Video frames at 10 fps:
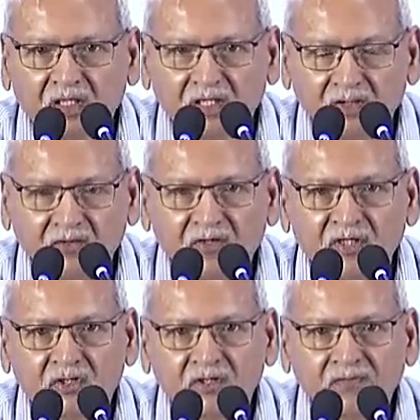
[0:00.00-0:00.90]
in the
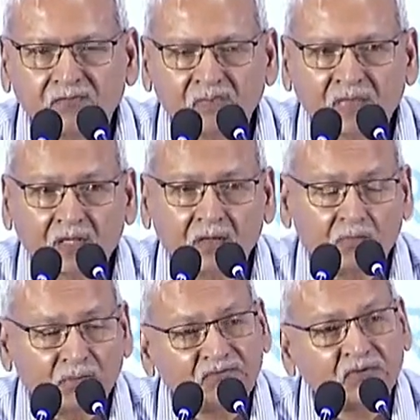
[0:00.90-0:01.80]
region,
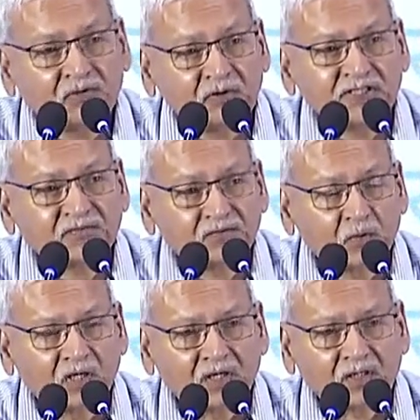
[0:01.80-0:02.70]
but for the rest of the
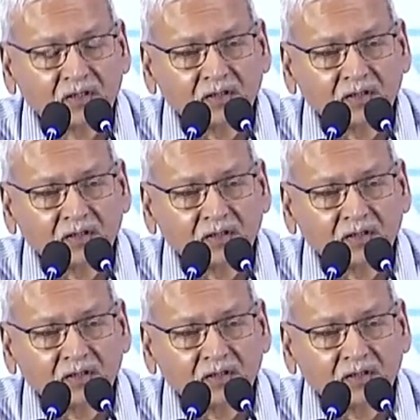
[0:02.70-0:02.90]
world.